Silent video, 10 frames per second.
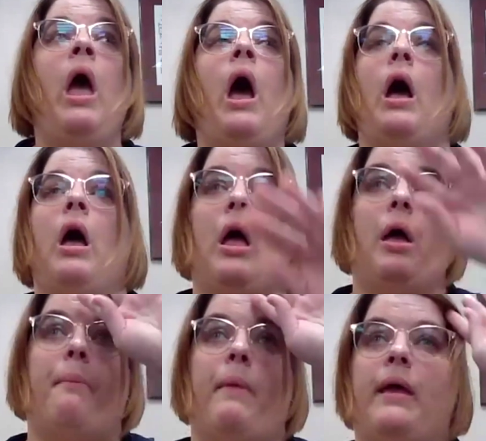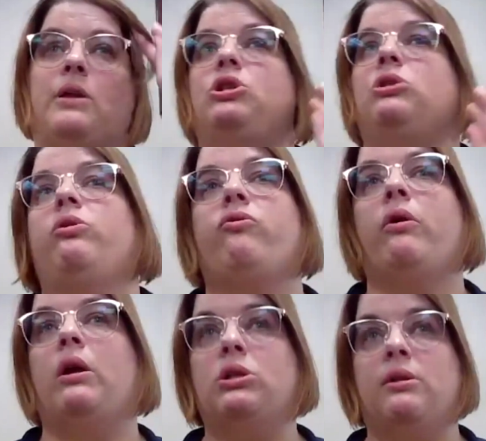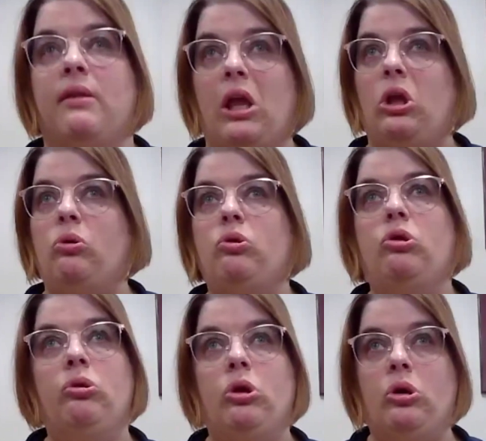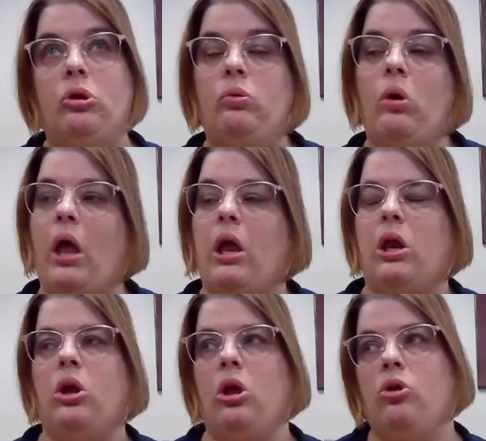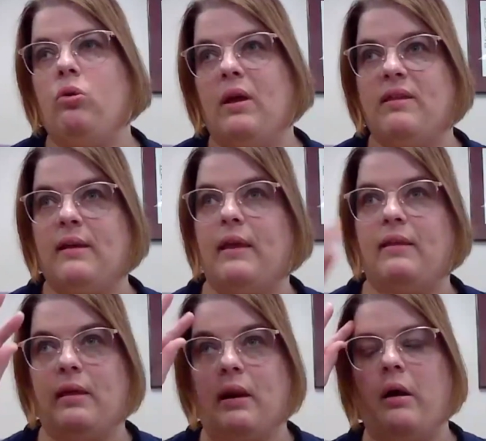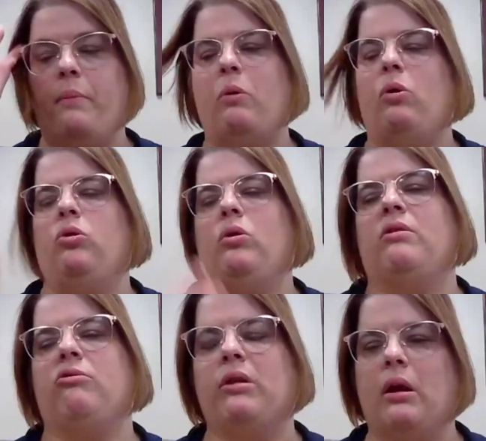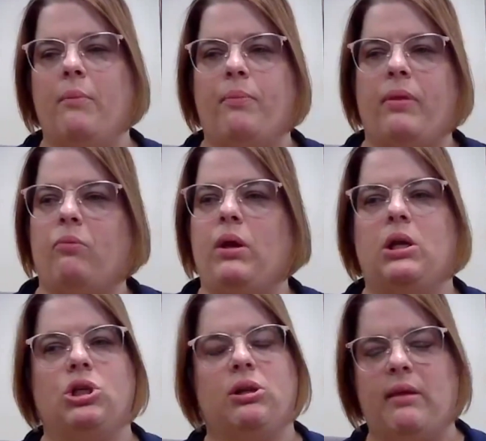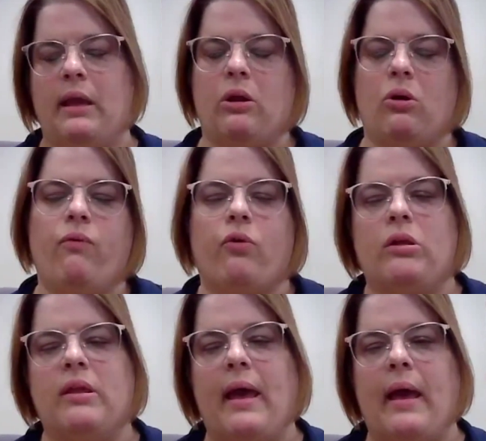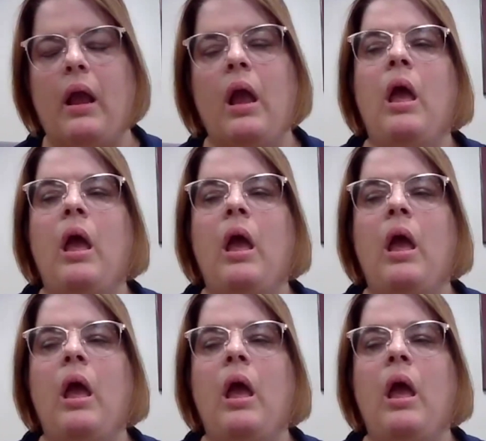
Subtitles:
And she was great. She's like, you do you, and you guys get that set up. And when you guys are set up, then we can just take it over in tech.